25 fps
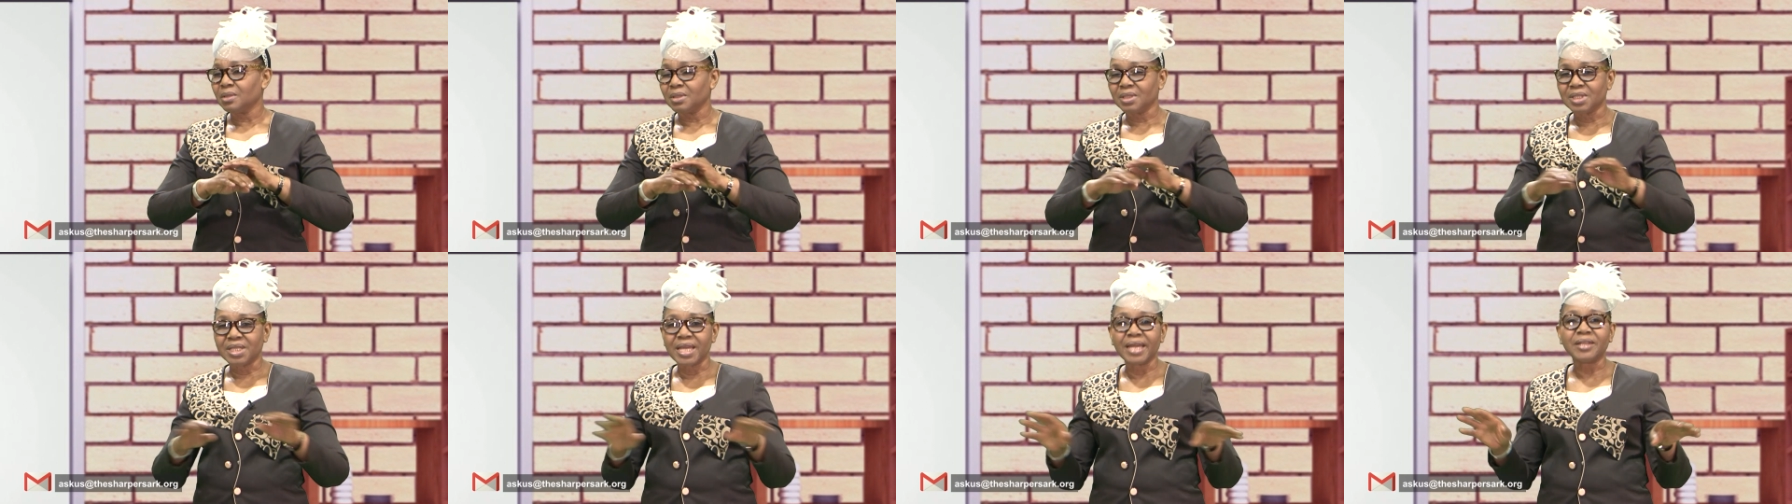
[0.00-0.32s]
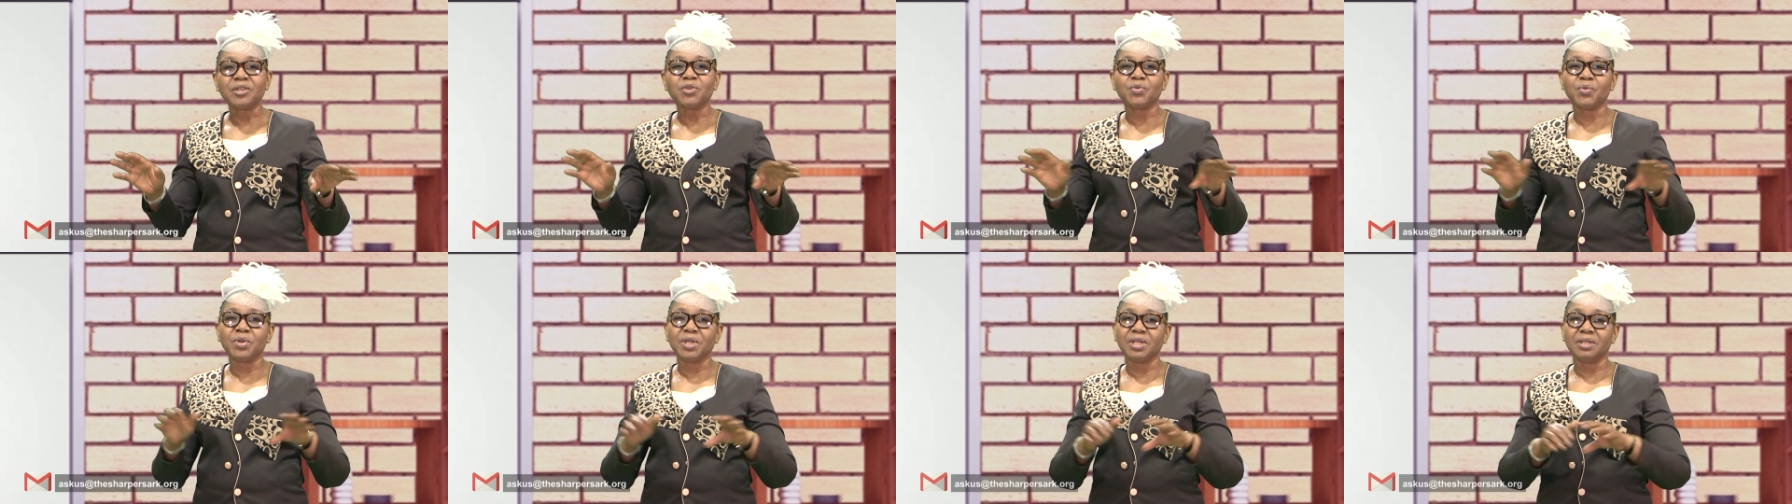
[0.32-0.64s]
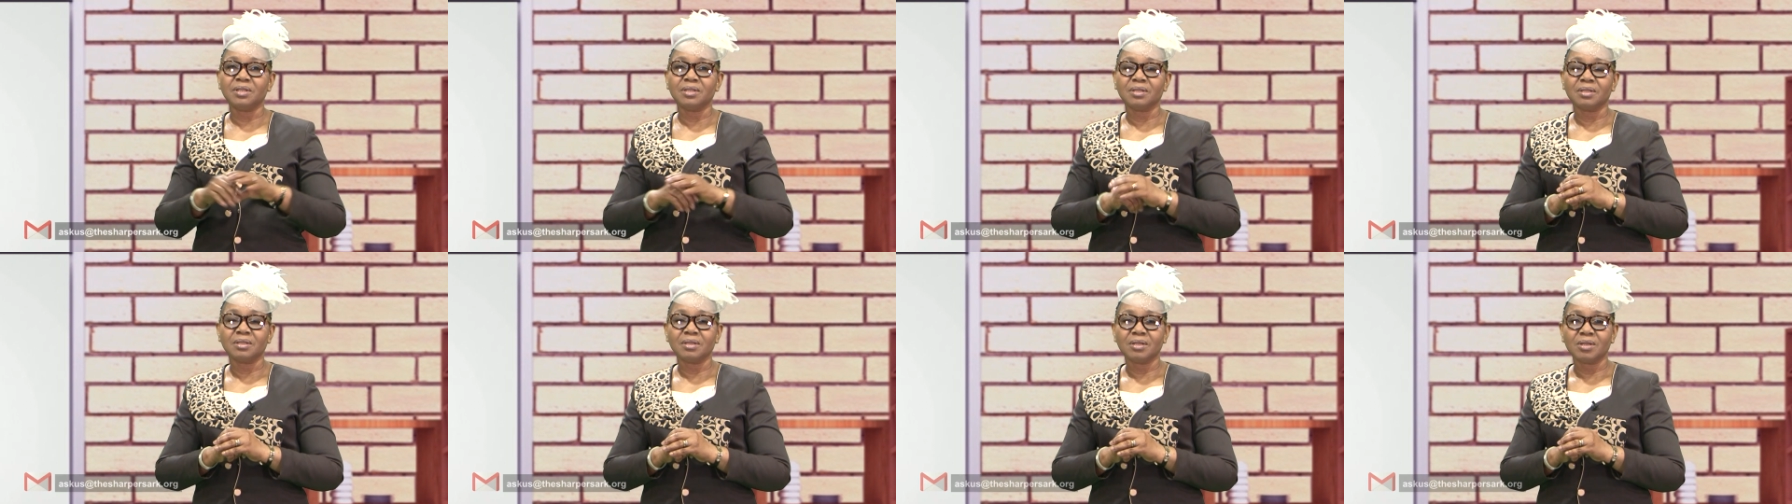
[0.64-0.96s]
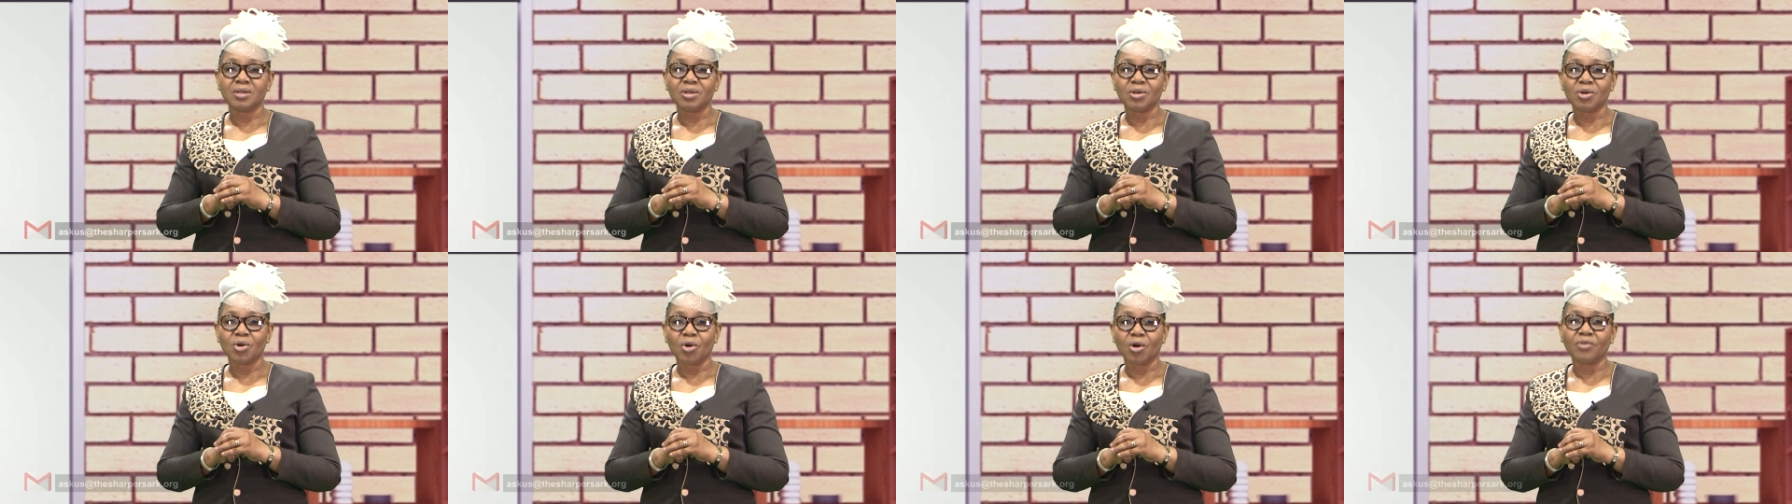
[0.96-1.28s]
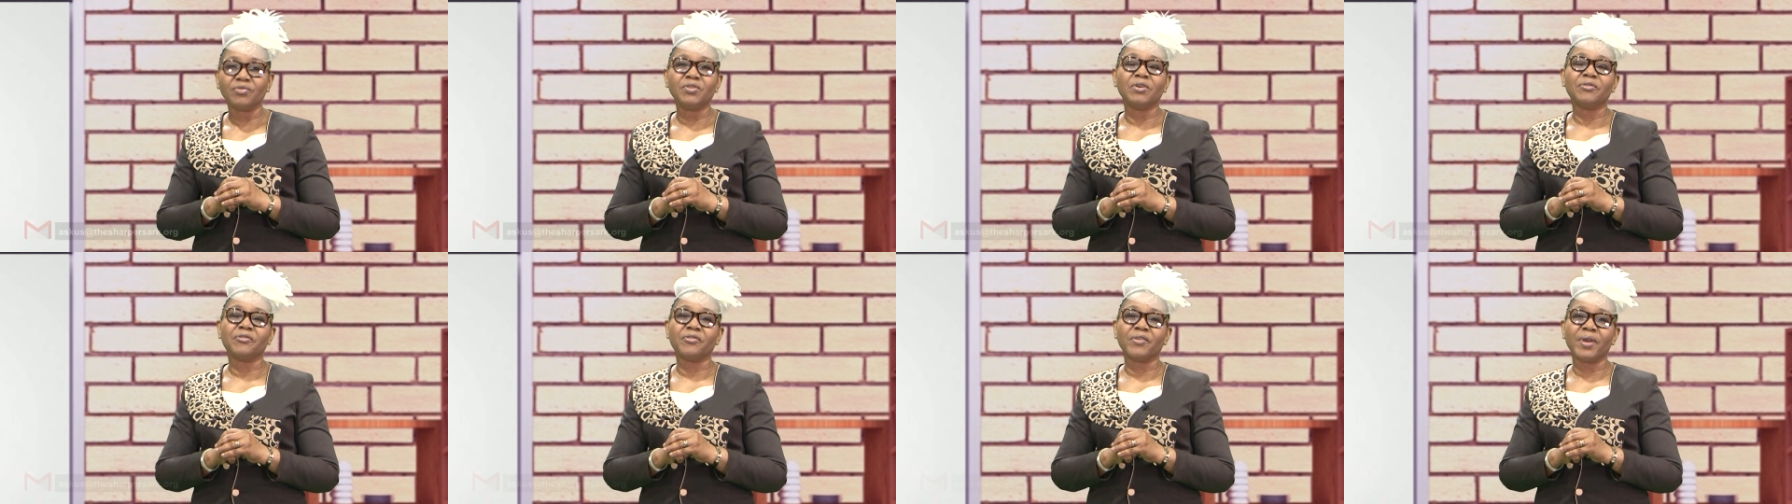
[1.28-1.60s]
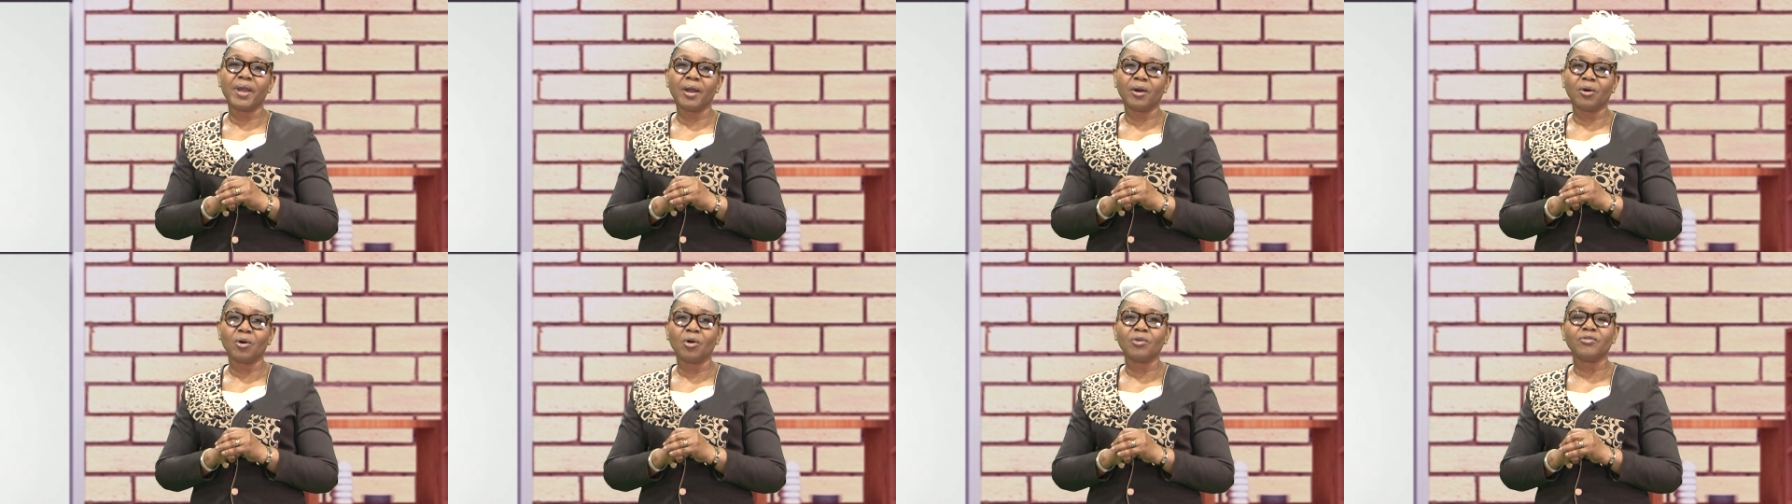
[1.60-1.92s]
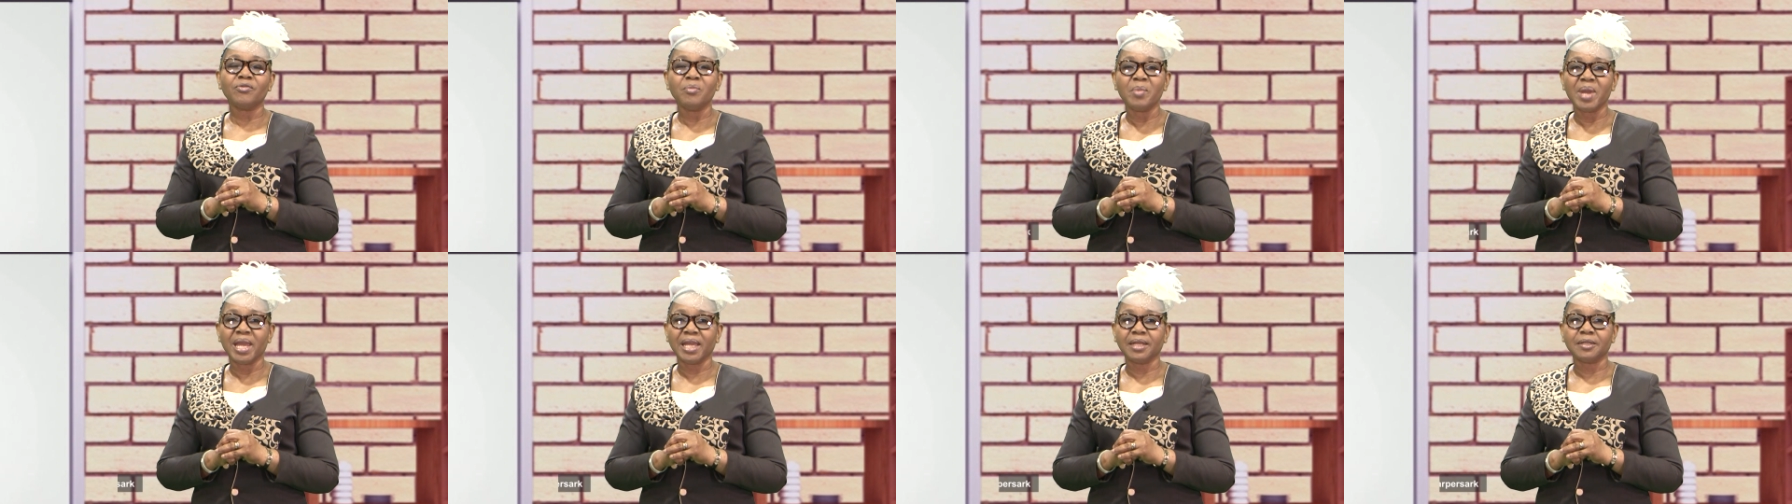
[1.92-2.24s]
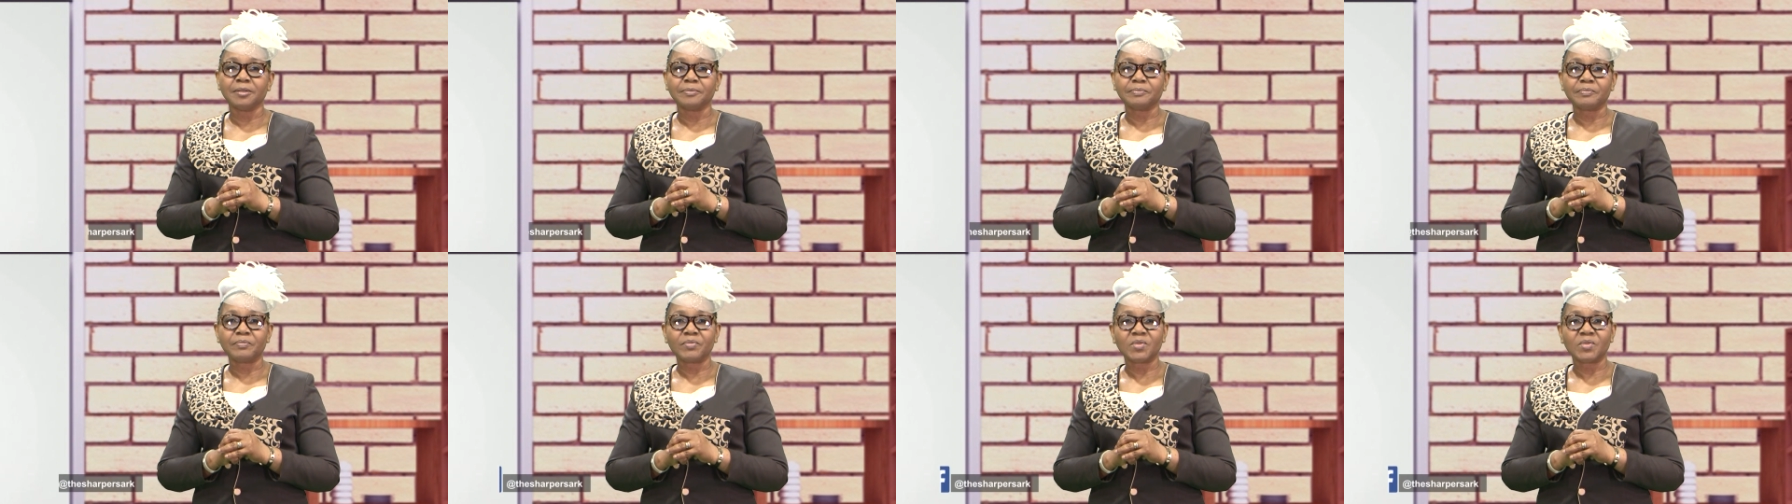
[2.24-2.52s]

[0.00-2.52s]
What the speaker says: get rid of the fear of men.